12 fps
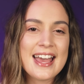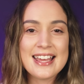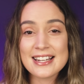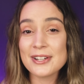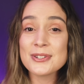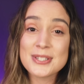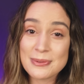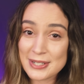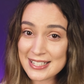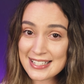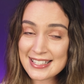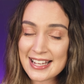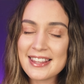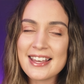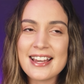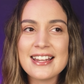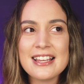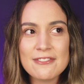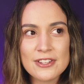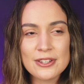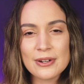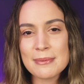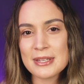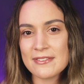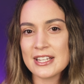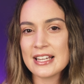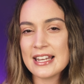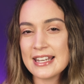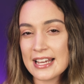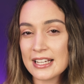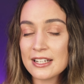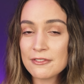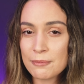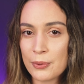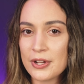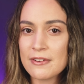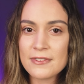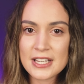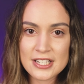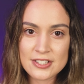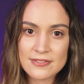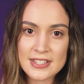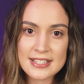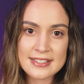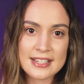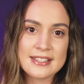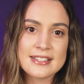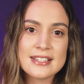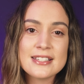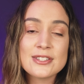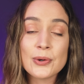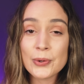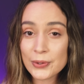And I also wanted to say that even though I'm giving a negative point for each of these lenses.